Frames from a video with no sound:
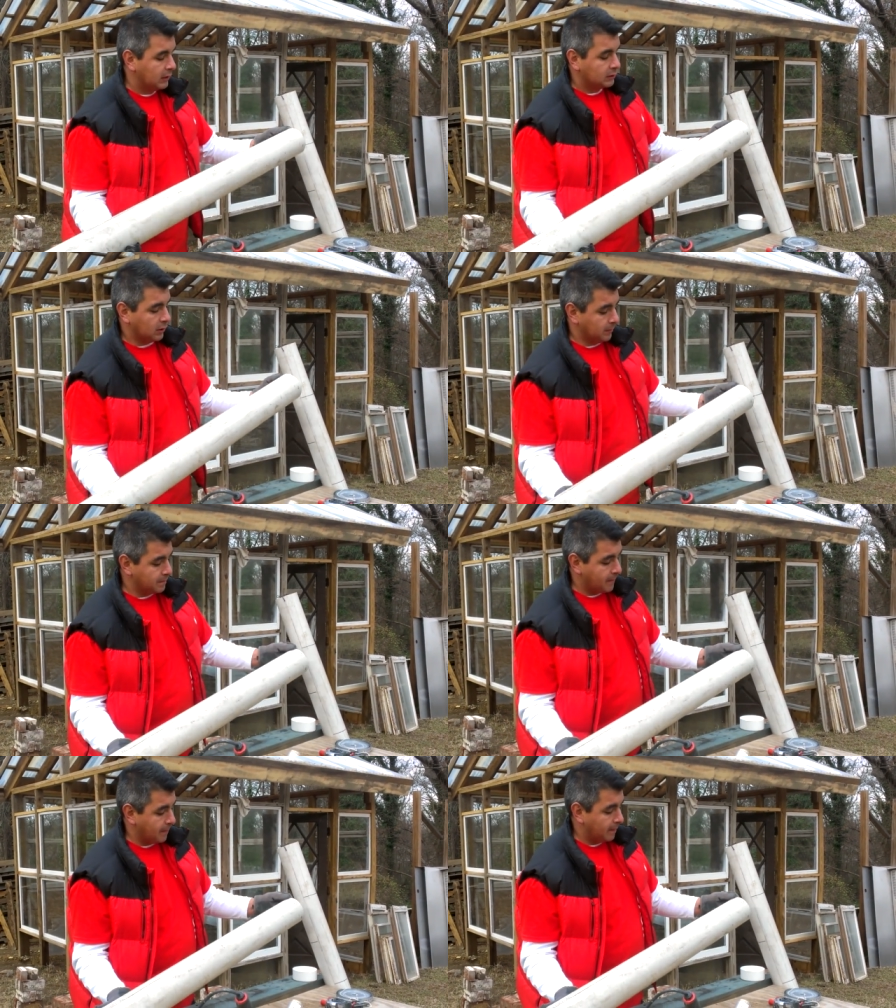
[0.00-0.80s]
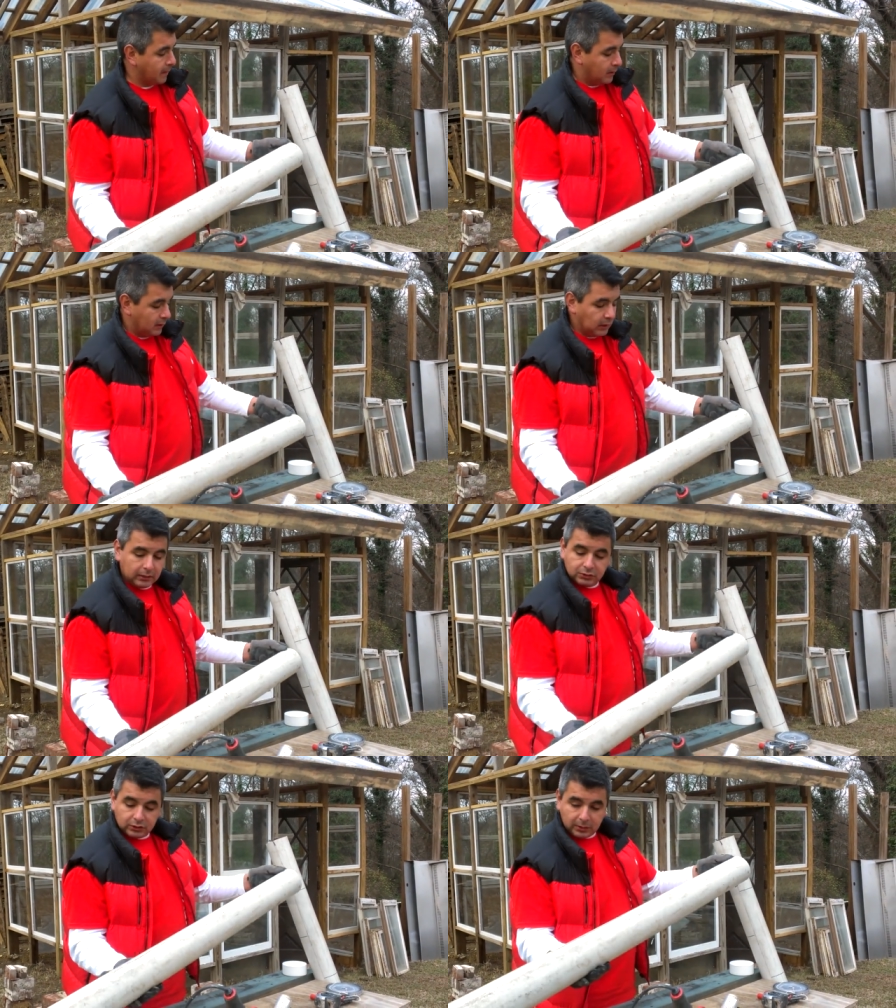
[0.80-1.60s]
So uh,
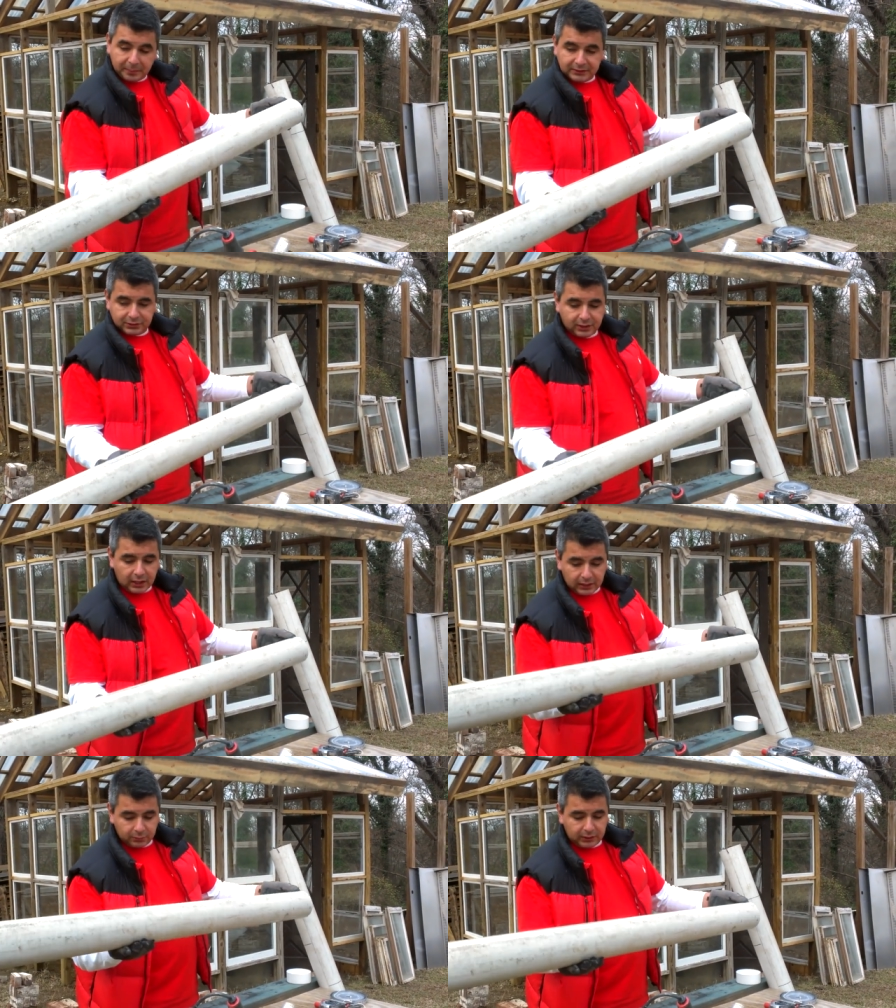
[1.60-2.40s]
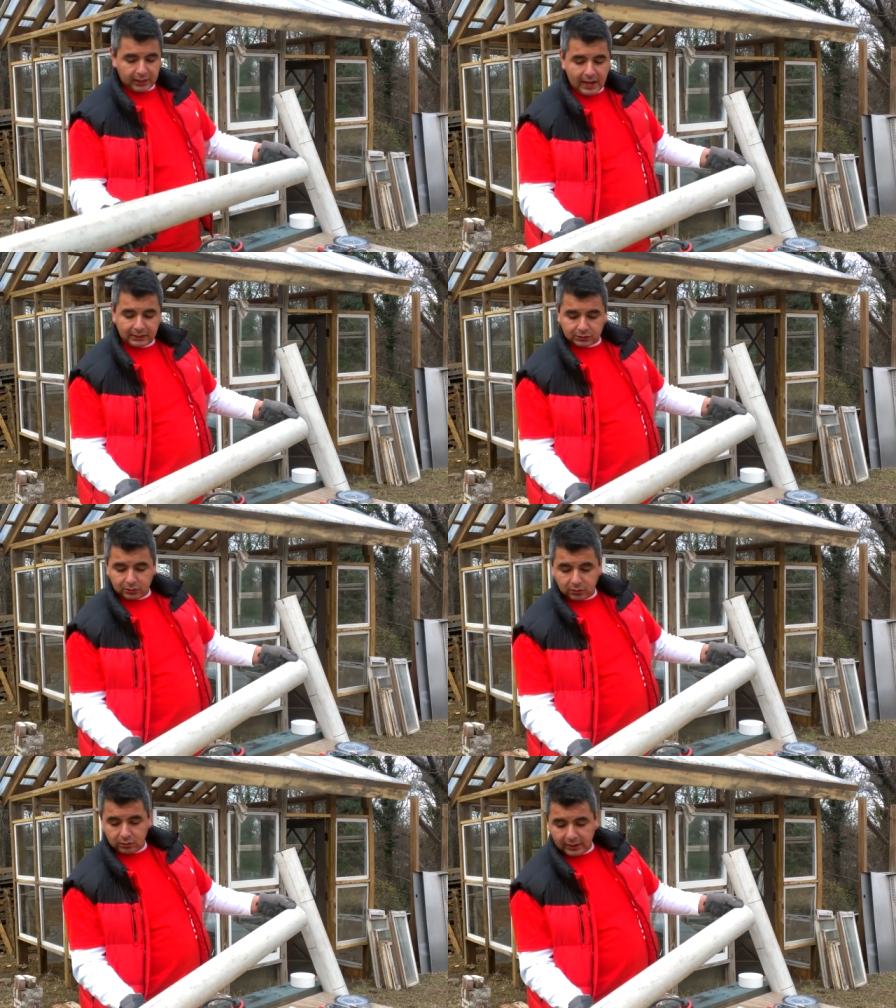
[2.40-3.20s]
you get the piece, you cut it with a
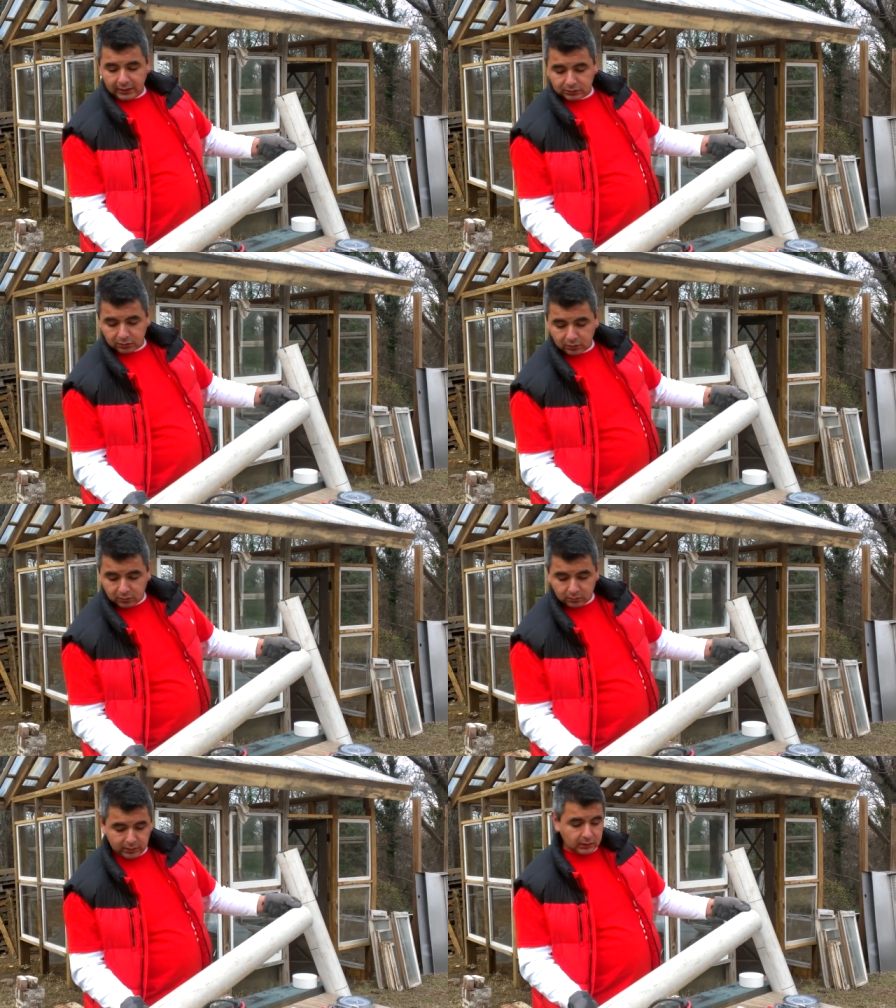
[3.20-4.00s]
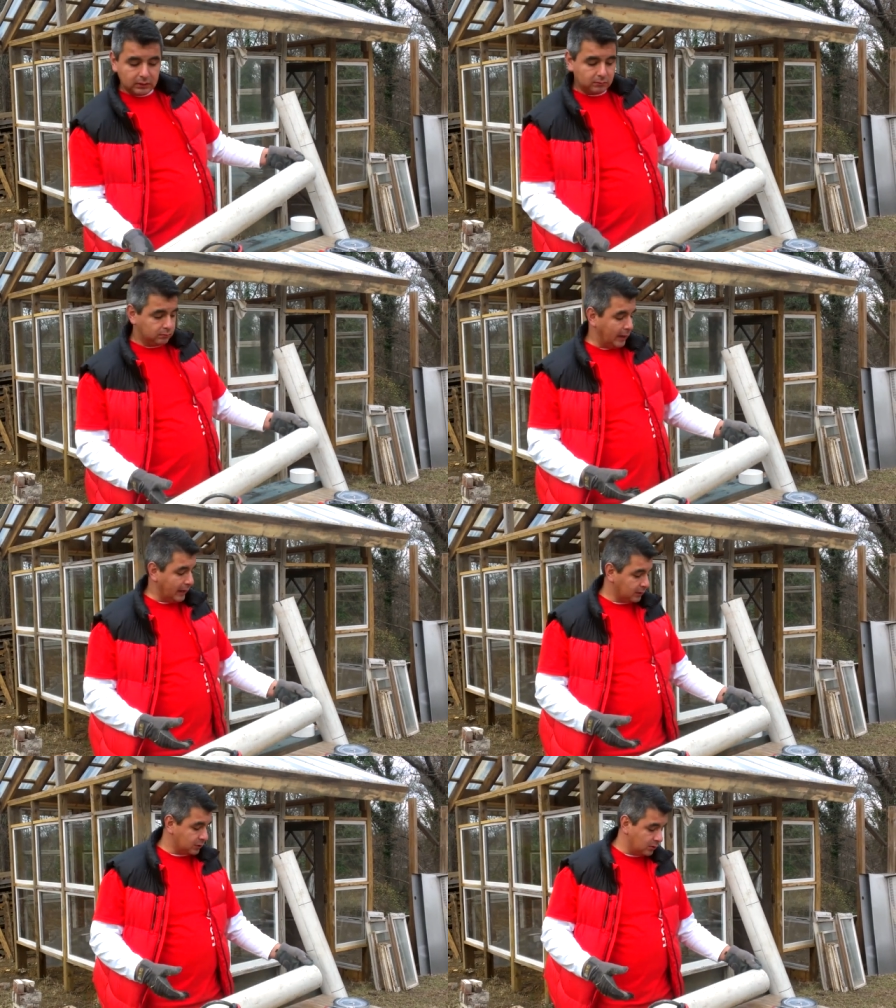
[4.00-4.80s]
hacksaw, hand saw, a
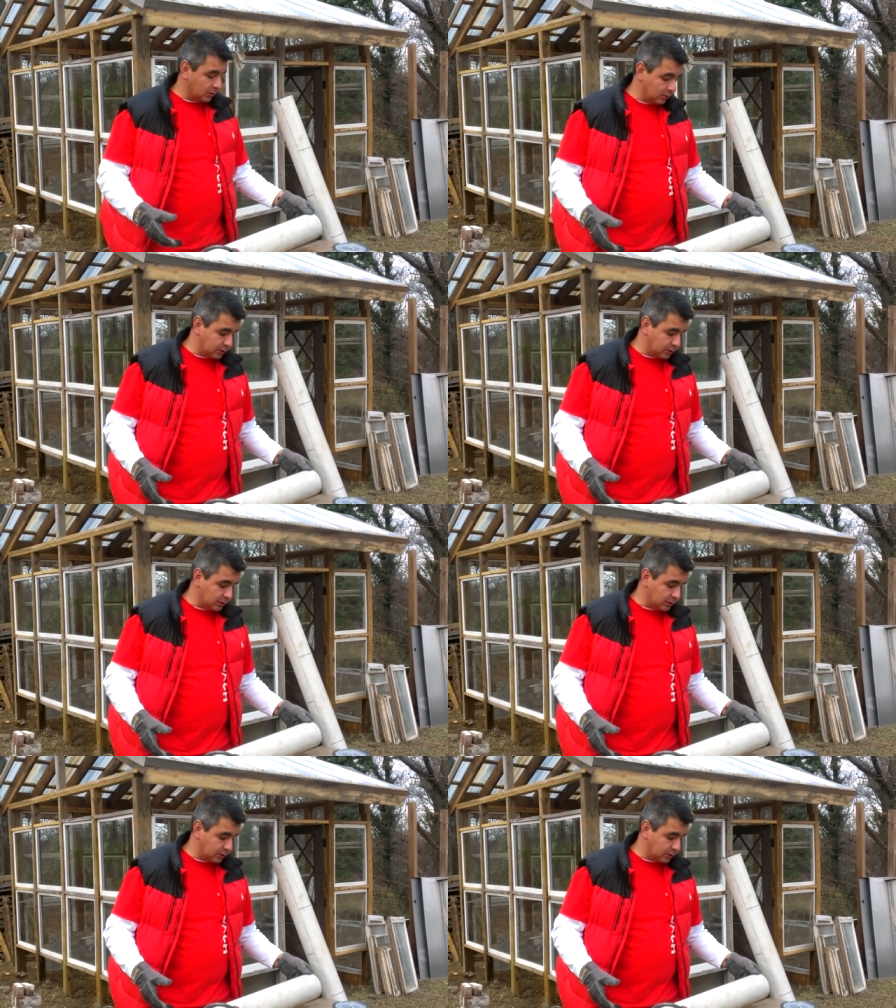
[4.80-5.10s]
miter saw,